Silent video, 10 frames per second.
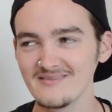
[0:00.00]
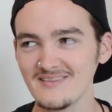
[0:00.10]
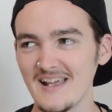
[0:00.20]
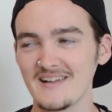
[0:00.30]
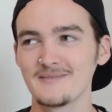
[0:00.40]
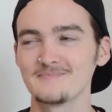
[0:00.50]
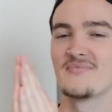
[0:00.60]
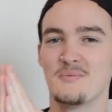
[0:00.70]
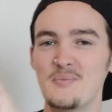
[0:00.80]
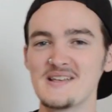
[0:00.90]
Like,
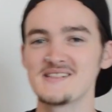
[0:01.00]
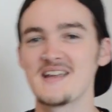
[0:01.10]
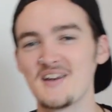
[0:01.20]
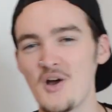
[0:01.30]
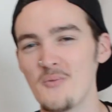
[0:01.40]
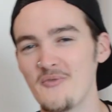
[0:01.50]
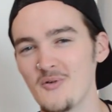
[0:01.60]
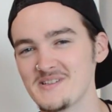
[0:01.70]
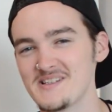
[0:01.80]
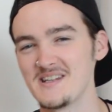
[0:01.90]
the best I can hope
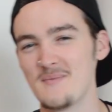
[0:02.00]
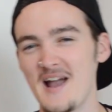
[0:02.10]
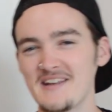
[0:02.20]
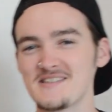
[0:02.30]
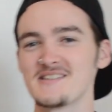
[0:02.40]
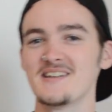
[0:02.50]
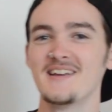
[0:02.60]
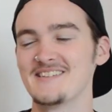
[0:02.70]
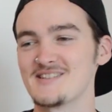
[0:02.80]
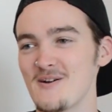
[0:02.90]
for is a C-.
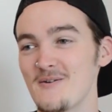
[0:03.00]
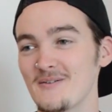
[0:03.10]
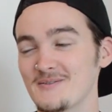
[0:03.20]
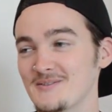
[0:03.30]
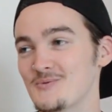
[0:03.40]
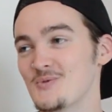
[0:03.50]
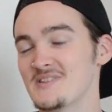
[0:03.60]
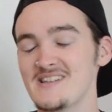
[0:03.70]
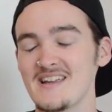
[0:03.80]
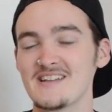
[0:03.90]
So we'll
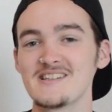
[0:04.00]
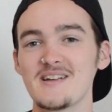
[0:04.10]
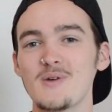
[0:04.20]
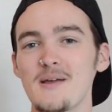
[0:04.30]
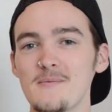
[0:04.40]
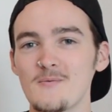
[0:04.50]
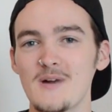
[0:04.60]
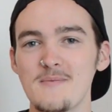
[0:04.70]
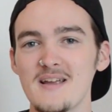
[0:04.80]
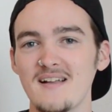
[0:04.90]
see. Because
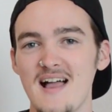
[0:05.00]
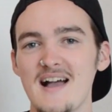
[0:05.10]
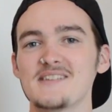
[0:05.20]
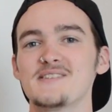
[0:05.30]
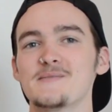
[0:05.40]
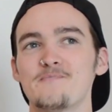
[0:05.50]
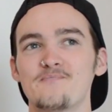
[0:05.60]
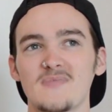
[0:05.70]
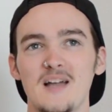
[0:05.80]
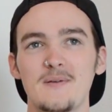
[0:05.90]
when I'm in class,
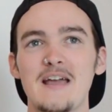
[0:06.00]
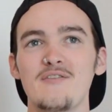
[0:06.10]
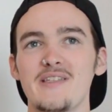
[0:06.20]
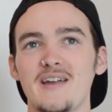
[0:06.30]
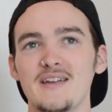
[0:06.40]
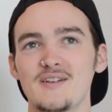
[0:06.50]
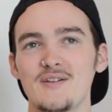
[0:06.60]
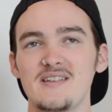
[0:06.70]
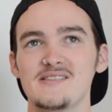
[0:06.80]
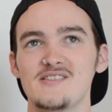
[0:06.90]
everything I
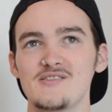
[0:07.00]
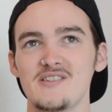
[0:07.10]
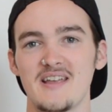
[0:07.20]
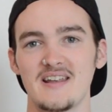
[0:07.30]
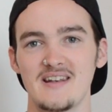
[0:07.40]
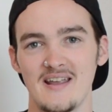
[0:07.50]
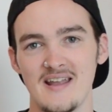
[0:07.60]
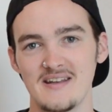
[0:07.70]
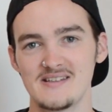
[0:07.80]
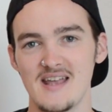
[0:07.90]
turn in is usually like a 9
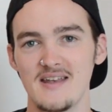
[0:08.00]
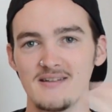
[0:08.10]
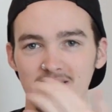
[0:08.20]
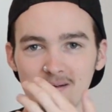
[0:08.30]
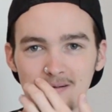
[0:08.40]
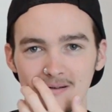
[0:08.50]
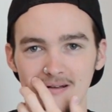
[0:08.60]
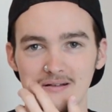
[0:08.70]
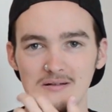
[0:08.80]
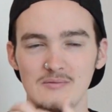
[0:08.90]
out of 10
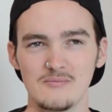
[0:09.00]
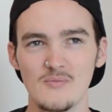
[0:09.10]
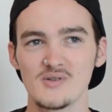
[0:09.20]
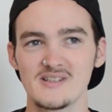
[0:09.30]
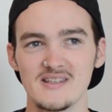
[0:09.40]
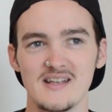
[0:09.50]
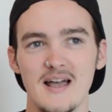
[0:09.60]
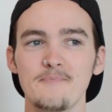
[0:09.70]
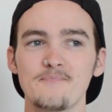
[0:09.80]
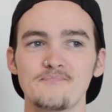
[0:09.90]
most of the
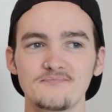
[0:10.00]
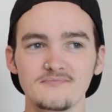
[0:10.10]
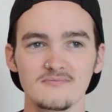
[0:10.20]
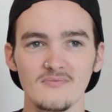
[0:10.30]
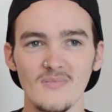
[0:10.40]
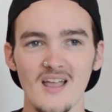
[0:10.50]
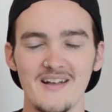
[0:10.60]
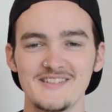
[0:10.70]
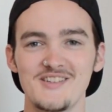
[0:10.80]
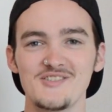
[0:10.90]
time.
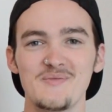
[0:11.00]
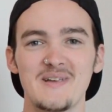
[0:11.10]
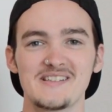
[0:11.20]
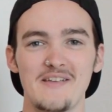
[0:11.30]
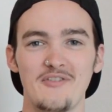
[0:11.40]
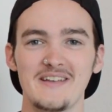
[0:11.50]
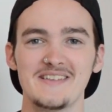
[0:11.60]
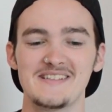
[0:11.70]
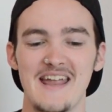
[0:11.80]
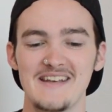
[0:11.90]
And it's usually because I forget
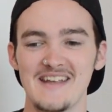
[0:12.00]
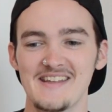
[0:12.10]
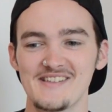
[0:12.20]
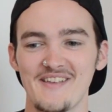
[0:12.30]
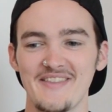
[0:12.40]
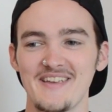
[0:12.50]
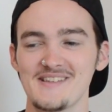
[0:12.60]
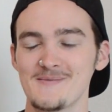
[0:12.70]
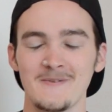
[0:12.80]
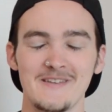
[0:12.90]
the 10/10s on
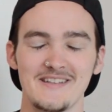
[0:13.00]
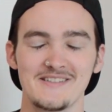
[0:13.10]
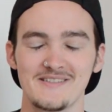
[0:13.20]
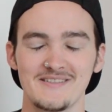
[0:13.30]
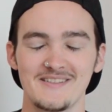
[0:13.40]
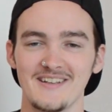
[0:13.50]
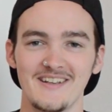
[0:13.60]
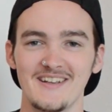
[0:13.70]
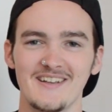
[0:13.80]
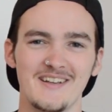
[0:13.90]
things, but that's...
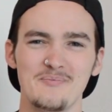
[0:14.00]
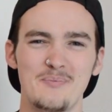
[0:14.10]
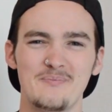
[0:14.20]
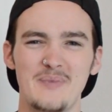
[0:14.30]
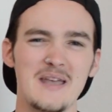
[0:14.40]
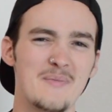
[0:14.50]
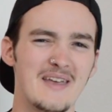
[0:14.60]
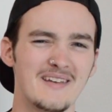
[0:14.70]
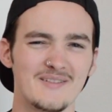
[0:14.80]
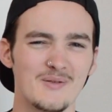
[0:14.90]
bite
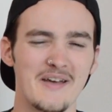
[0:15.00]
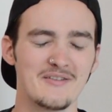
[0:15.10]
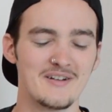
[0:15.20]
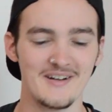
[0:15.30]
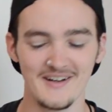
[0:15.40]
me. Whatever.